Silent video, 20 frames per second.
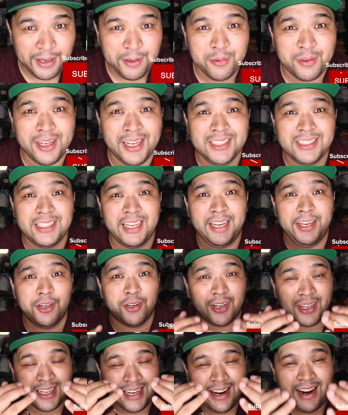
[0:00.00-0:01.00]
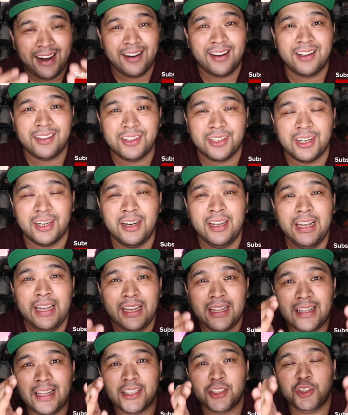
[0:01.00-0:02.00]
And when I say your character,
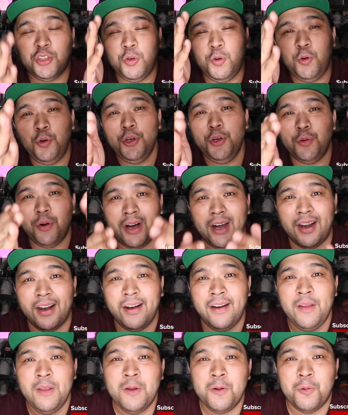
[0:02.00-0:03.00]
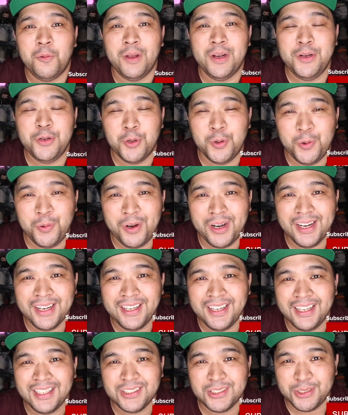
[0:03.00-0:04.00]
that's who you are when no
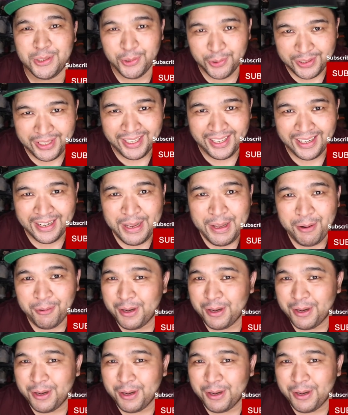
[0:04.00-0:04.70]
one is looking.